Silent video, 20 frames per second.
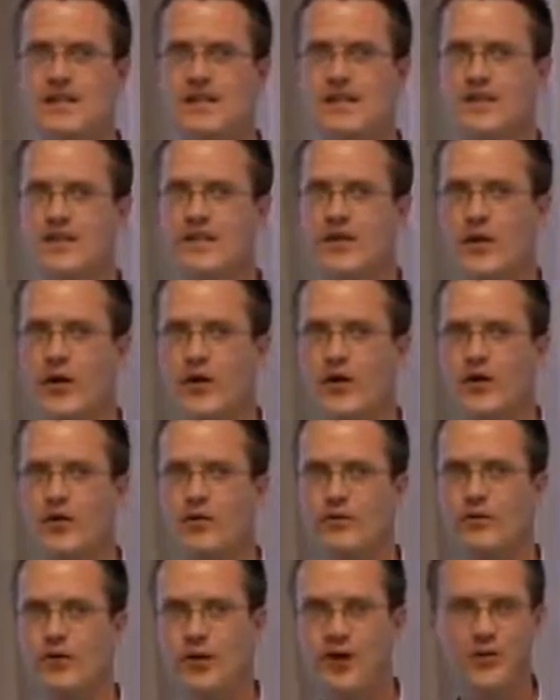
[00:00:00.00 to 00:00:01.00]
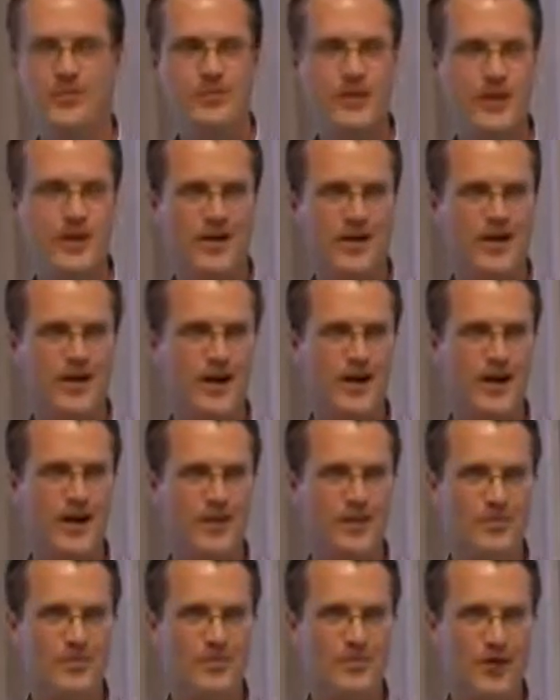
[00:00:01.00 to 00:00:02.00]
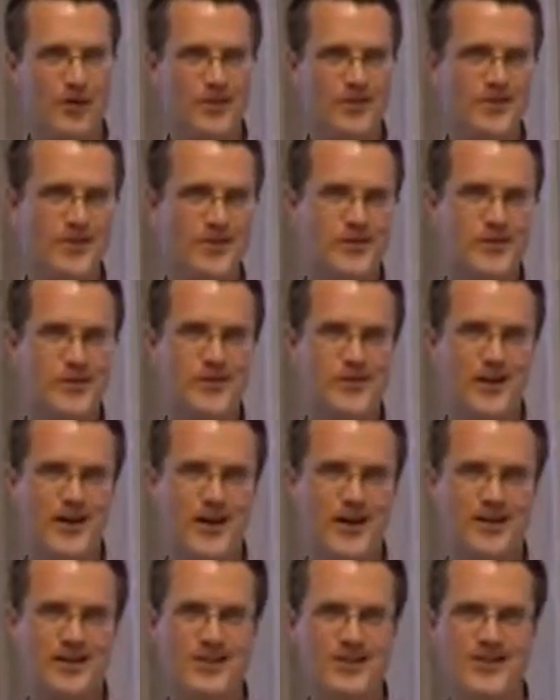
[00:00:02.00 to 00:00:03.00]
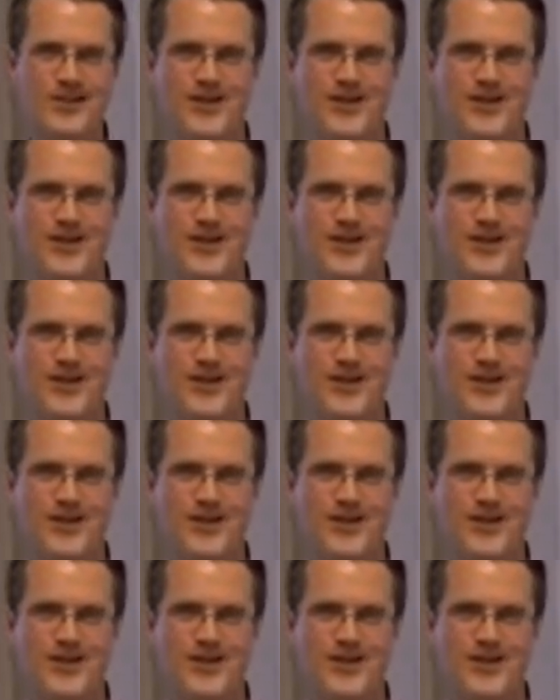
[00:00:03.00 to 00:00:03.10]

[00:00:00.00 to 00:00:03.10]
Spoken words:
So you've got a big party tonight,